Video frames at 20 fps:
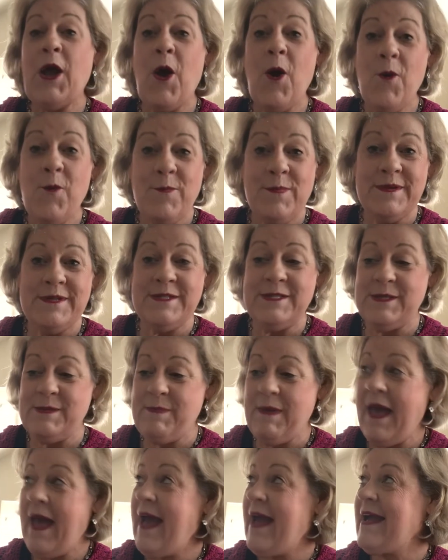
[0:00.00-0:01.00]
opened the
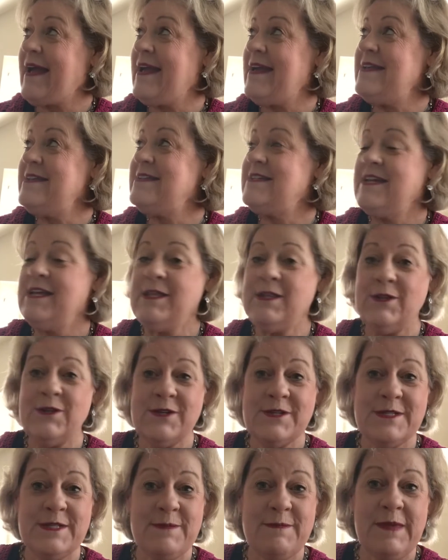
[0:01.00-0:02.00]
package, he
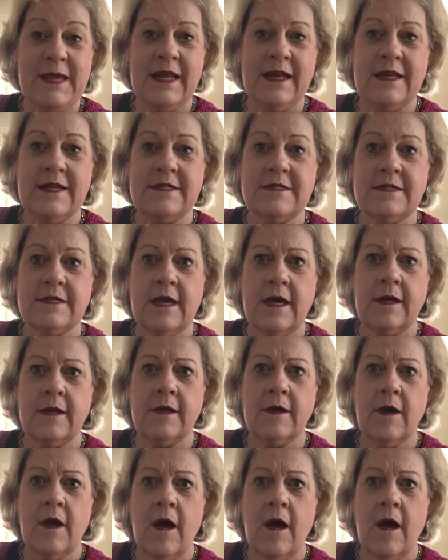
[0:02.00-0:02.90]
looked at me and he said,